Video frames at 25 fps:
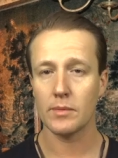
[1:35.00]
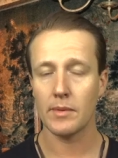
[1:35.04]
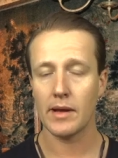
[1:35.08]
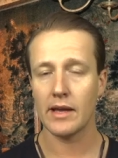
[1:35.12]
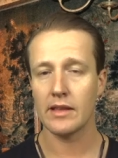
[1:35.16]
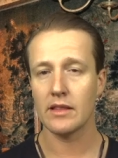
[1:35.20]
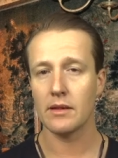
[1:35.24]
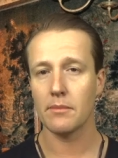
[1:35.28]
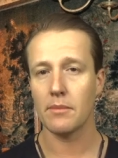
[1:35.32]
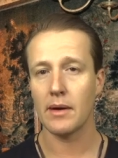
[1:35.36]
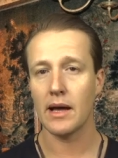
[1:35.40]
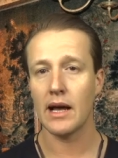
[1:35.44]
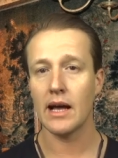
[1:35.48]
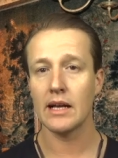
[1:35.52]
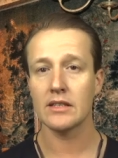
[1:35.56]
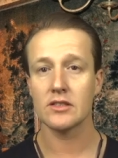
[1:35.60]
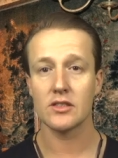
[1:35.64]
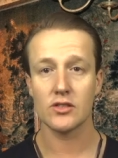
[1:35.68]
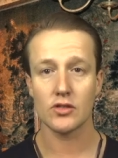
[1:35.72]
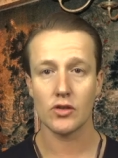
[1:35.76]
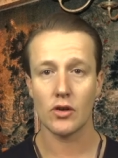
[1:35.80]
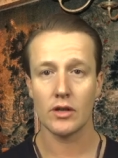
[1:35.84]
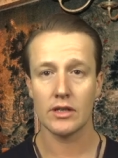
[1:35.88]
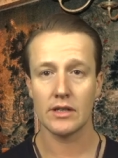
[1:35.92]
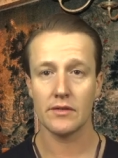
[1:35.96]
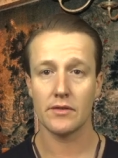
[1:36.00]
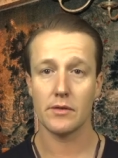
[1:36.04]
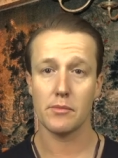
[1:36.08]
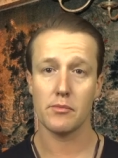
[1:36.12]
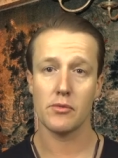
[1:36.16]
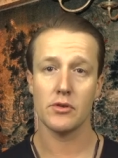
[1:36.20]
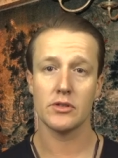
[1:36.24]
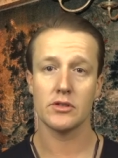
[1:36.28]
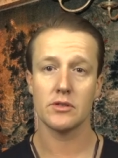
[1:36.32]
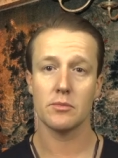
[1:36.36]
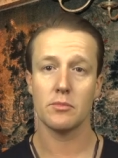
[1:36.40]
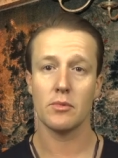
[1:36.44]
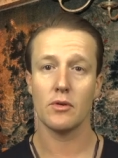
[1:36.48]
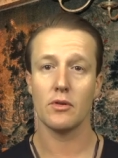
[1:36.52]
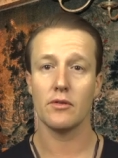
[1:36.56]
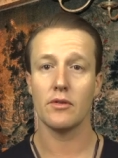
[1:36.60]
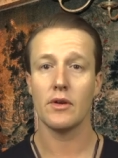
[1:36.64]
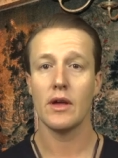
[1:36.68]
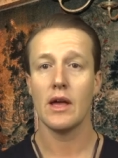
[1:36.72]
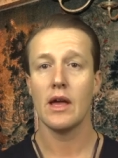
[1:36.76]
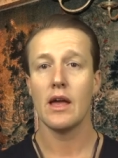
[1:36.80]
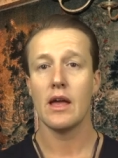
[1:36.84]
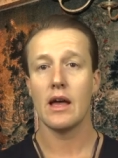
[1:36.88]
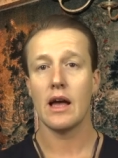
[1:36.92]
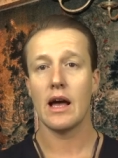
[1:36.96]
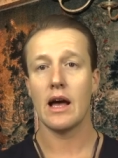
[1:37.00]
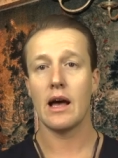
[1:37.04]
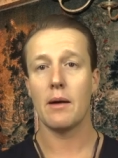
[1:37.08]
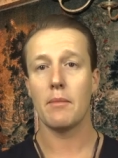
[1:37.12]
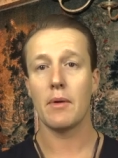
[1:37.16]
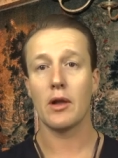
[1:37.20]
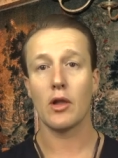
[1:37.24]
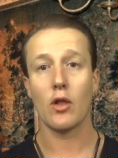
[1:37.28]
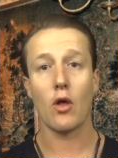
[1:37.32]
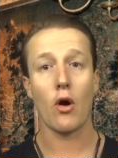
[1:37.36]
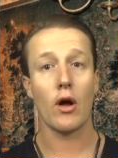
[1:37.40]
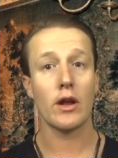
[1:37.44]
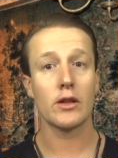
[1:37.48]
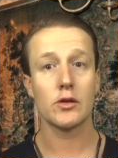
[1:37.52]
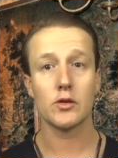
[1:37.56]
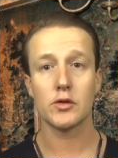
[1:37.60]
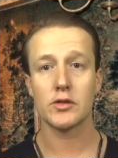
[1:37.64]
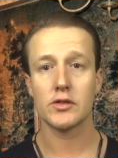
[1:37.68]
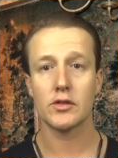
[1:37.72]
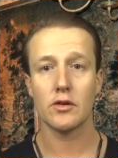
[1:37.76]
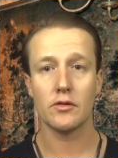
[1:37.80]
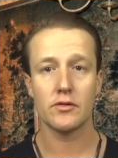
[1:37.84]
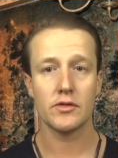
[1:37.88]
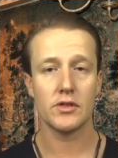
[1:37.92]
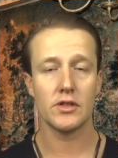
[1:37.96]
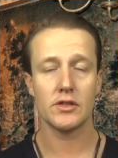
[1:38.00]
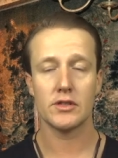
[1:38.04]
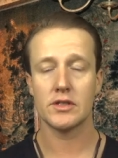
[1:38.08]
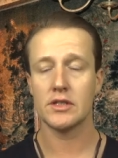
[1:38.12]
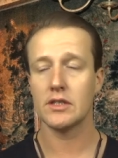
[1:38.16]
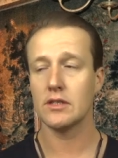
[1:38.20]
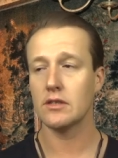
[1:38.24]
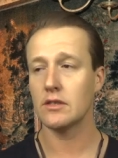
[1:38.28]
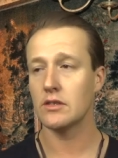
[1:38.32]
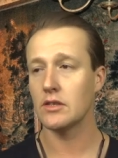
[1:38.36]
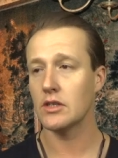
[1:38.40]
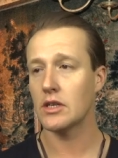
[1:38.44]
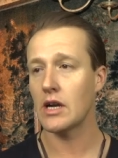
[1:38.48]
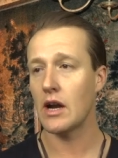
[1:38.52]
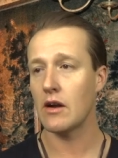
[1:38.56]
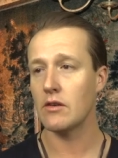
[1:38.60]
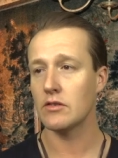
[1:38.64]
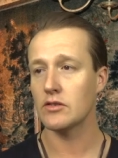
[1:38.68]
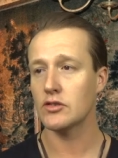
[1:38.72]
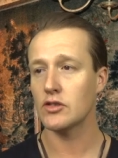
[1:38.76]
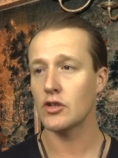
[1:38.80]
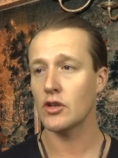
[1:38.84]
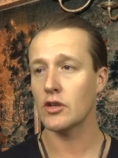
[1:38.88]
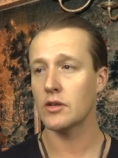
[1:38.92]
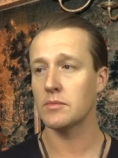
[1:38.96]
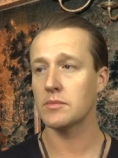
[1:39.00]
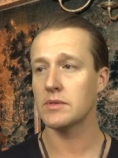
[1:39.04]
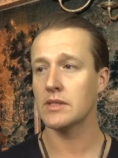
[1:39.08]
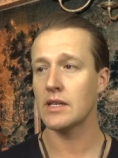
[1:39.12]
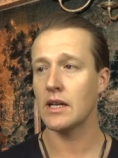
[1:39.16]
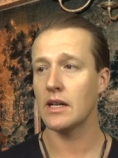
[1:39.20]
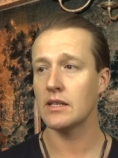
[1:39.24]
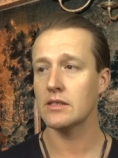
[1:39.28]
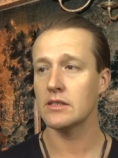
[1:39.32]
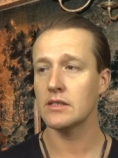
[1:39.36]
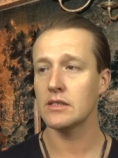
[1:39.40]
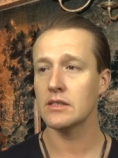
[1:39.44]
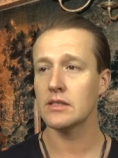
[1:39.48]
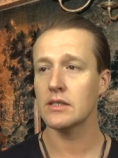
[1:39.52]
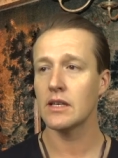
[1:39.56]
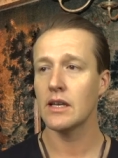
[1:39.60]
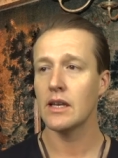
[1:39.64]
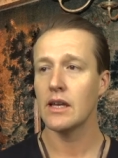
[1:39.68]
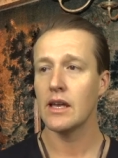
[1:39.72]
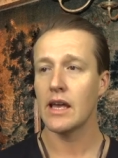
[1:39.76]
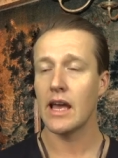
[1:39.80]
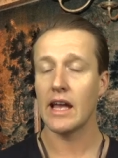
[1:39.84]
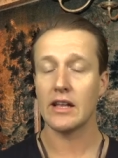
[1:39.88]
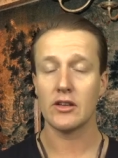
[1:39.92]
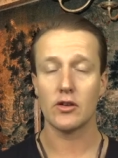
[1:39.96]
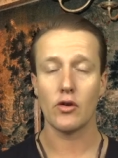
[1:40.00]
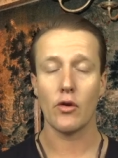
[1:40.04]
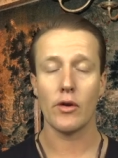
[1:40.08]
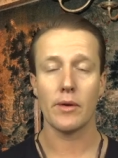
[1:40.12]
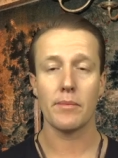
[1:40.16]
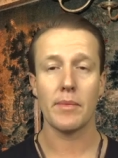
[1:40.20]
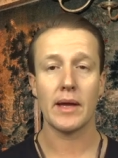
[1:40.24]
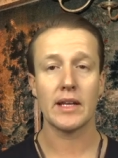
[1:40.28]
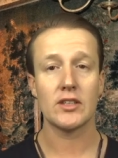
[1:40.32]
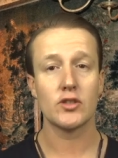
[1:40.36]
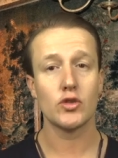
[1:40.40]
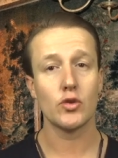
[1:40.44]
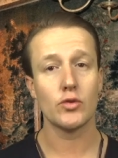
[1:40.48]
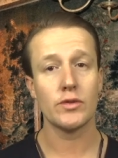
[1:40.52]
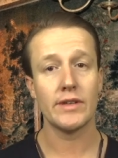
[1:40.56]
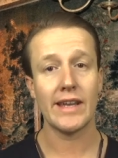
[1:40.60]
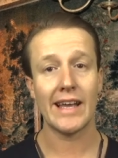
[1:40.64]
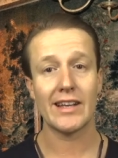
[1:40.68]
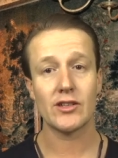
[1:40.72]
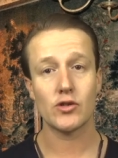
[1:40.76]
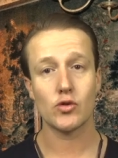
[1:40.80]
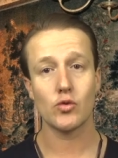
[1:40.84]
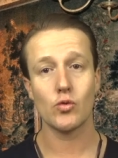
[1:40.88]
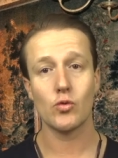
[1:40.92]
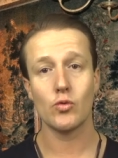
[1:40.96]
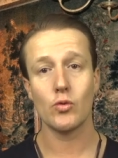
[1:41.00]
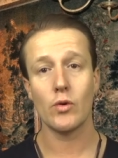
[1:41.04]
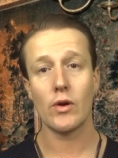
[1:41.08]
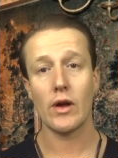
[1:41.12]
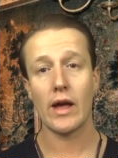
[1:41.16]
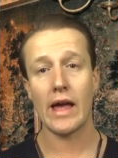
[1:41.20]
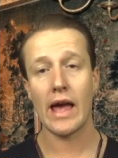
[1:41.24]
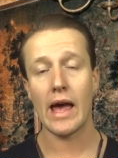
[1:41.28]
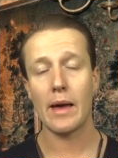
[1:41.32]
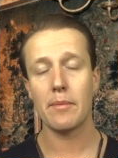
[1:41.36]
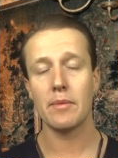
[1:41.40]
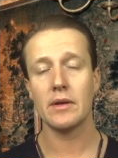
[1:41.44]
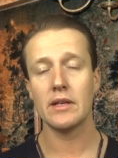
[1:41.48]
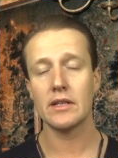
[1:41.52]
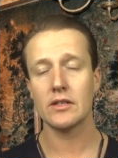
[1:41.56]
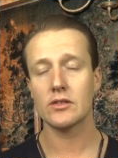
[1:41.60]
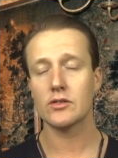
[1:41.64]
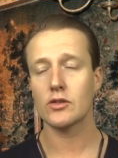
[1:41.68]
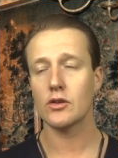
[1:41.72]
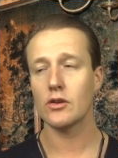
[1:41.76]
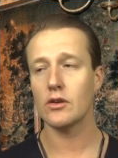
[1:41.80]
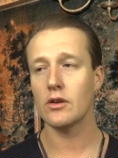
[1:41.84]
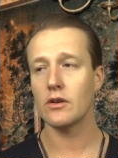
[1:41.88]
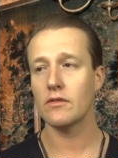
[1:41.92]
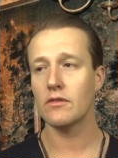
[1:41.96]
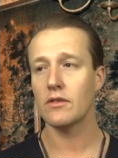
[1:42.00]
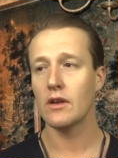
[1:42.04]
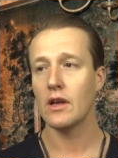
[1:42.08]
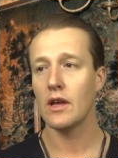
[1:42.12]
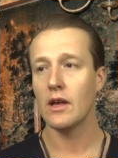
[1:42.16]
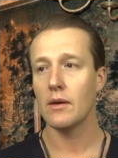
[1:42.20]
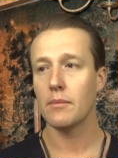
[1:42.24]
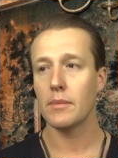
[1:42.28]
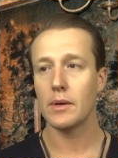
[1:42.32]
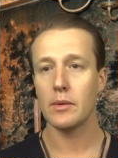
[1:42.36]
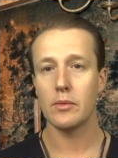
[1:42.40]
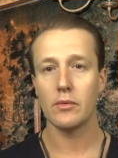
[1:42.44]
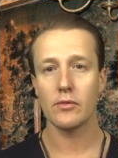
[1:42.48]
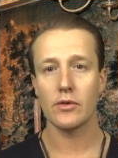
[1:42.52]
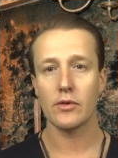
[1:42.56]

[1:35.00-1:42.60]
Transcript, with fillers: about in the past, the scientific principle of um, aligning yourself to your, your, current circumstances and going back to your natural happiness curve, people